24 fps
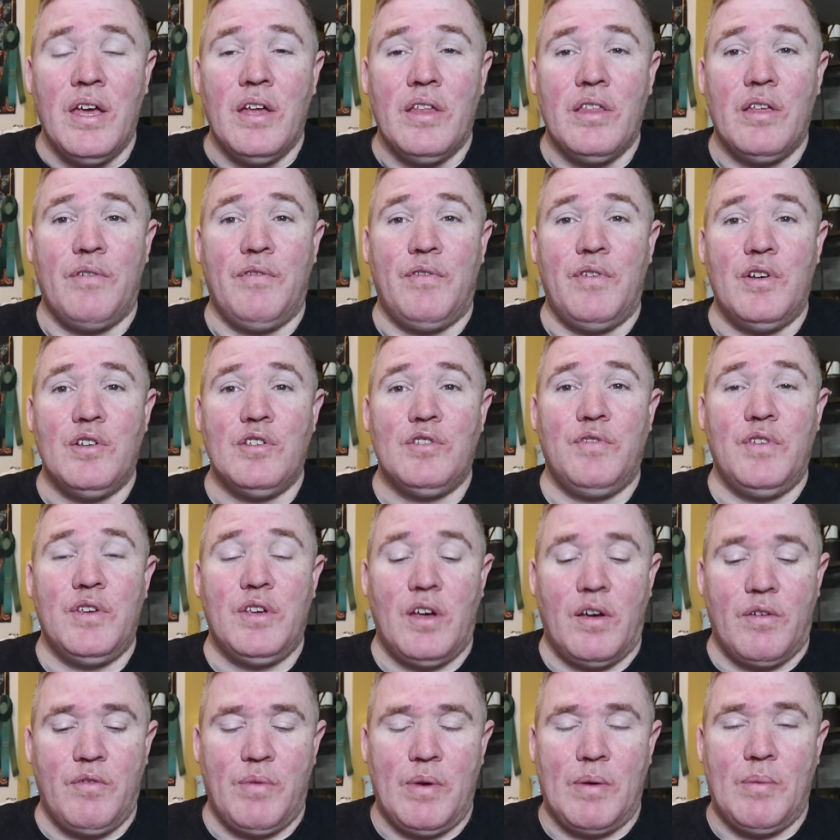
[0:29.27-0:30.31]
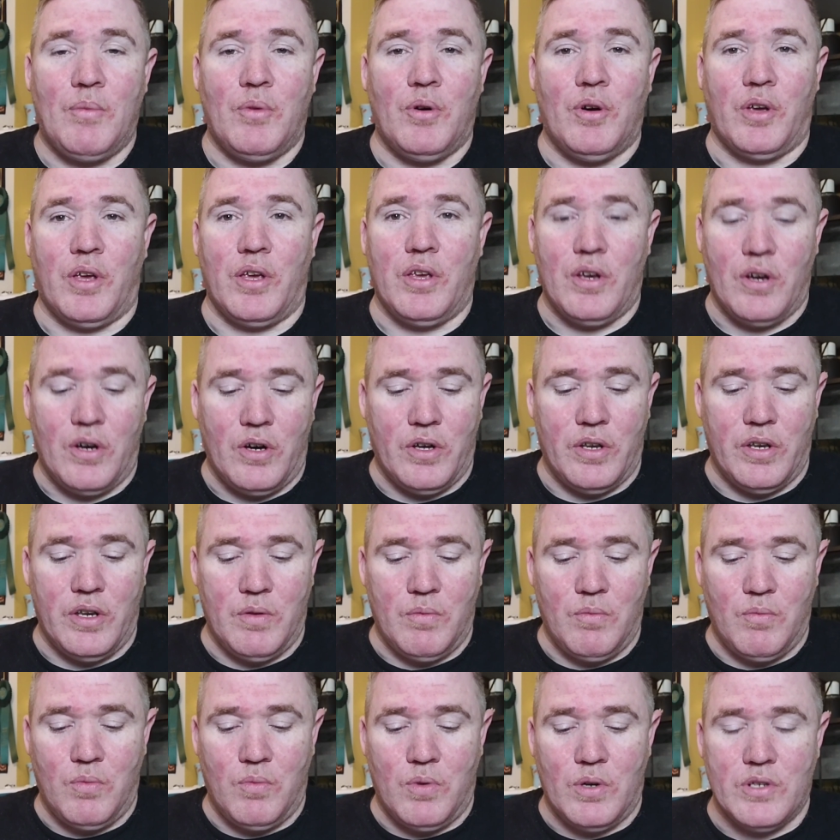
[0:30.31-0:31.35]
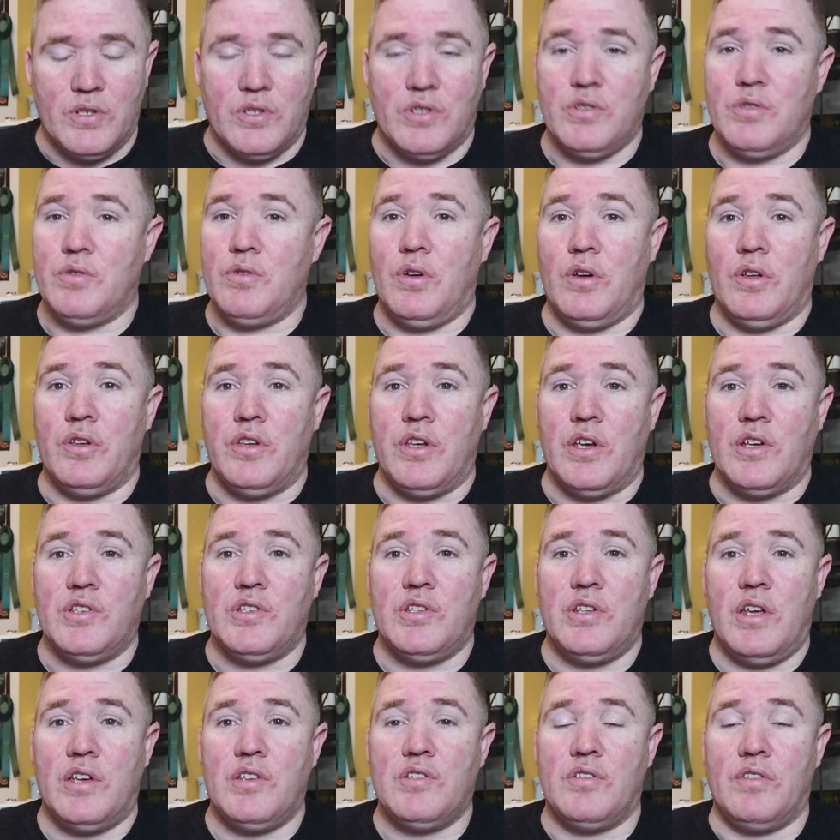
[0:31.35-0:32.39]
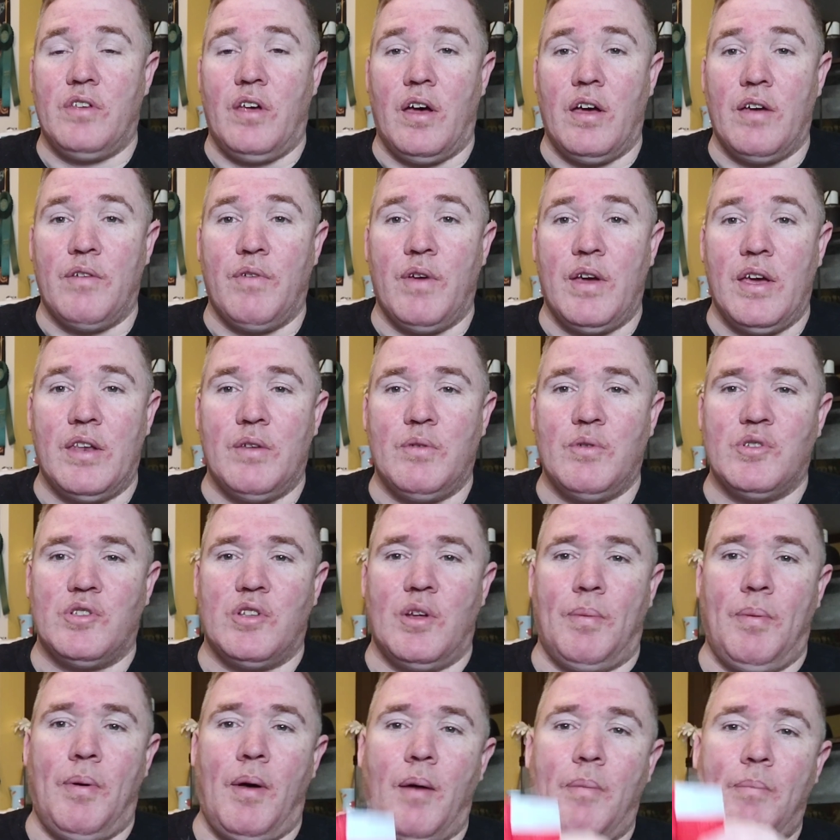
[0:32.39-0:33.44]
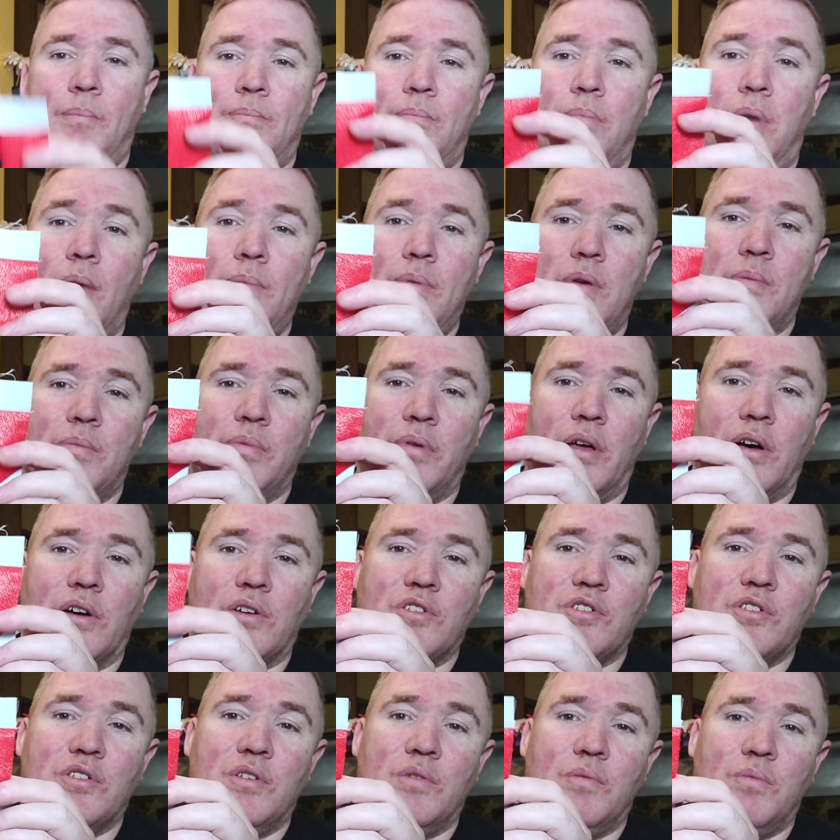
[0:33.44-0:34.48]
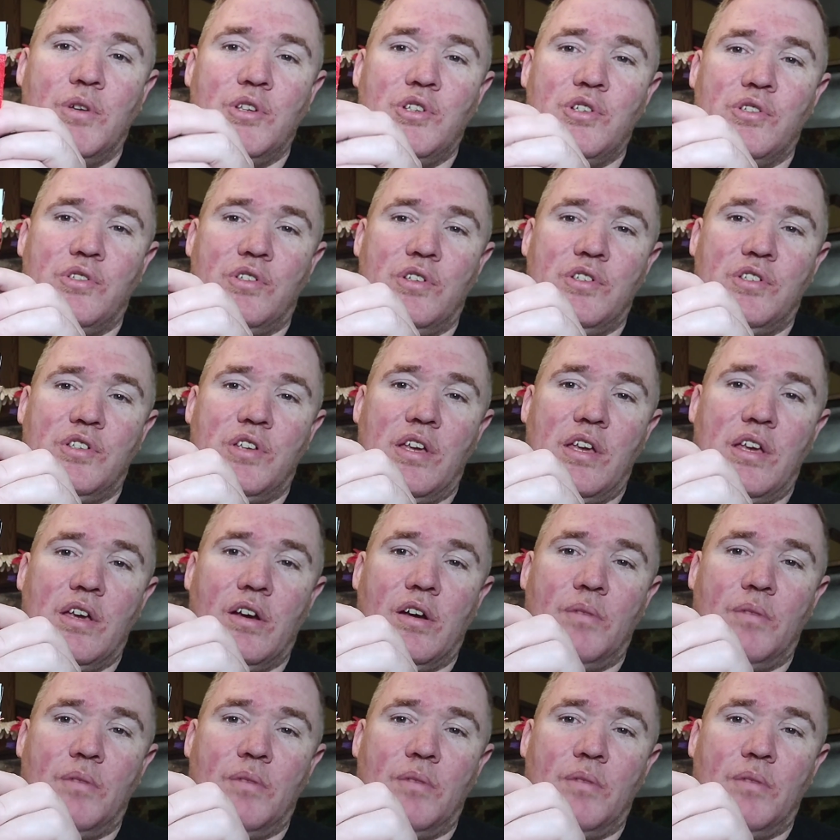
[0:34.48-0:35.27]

The first thing I've been working on was on yesterday's live, and it was the poppy blocks, which is this here.